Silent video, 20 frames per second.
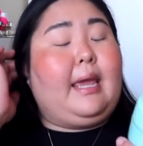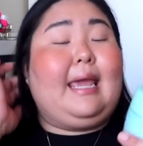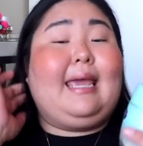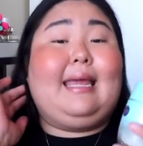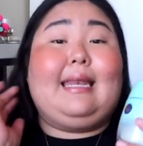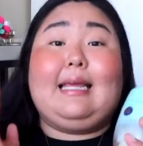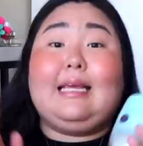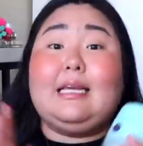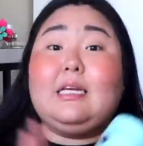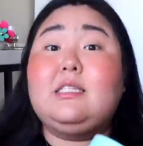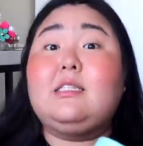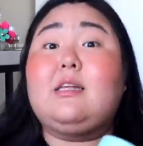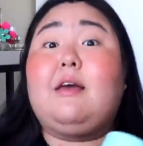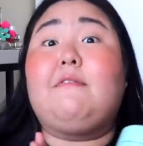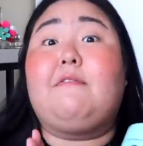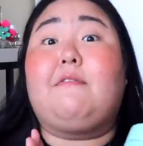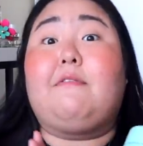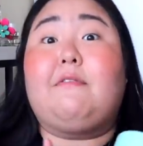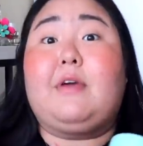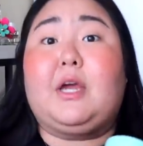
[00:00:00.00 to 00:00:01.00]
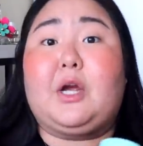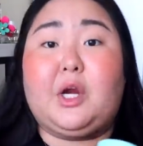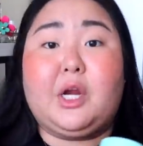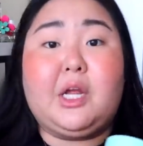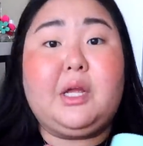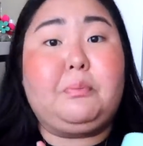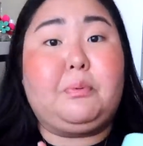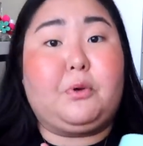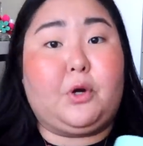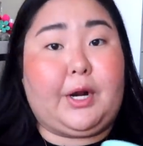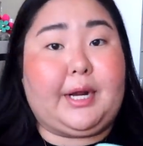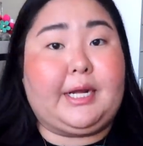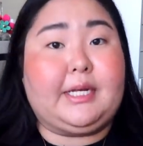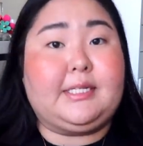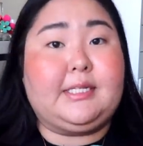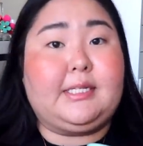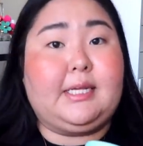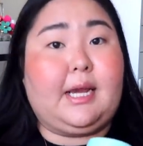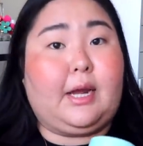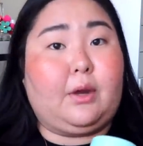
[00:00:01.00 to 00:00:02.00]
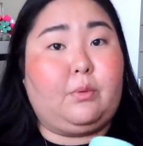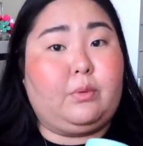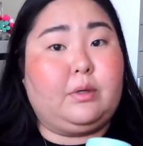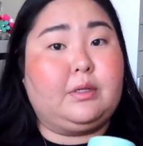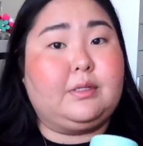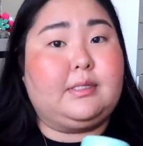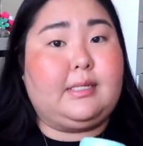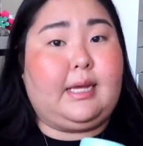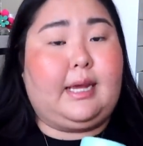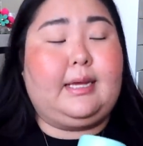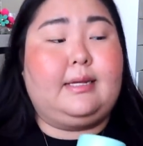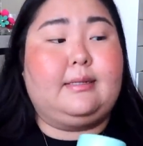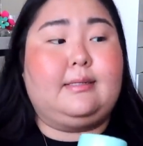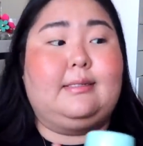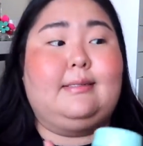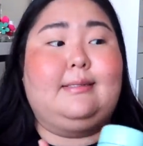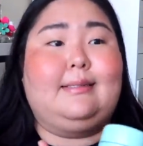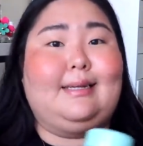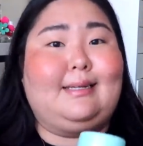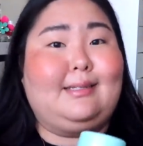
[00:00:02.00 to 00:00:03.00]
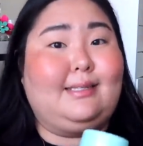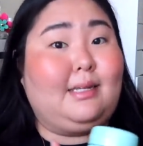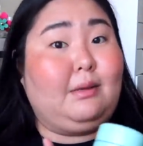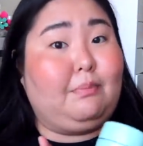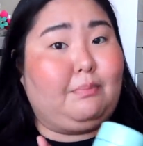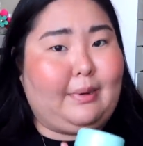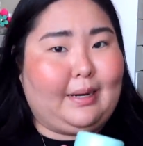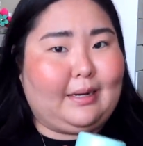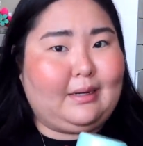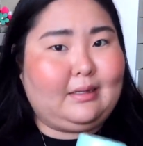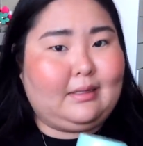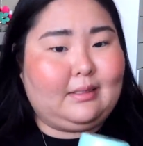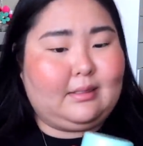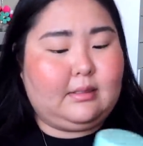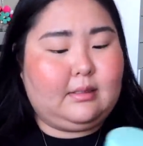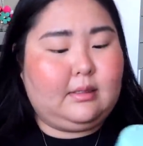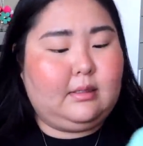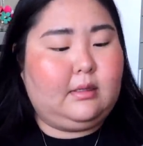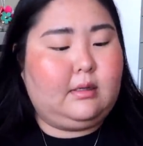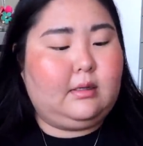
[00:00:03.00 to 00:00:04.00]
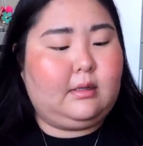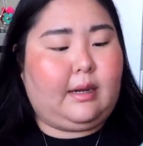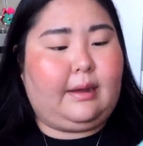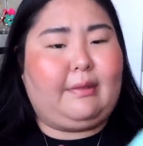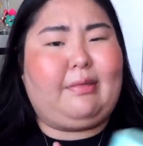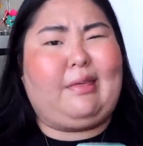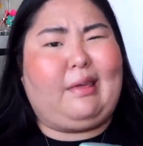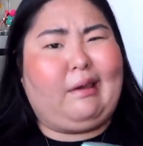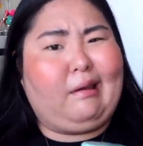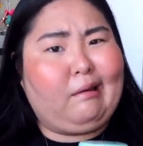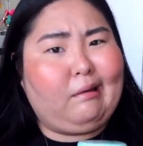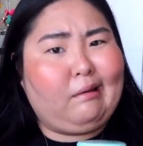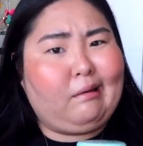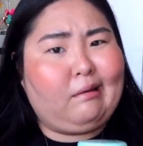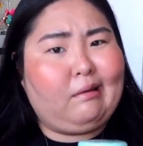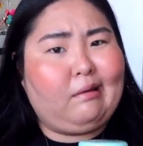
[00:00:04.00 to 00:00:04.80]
It is very pricey, I will say. It's $60, I think.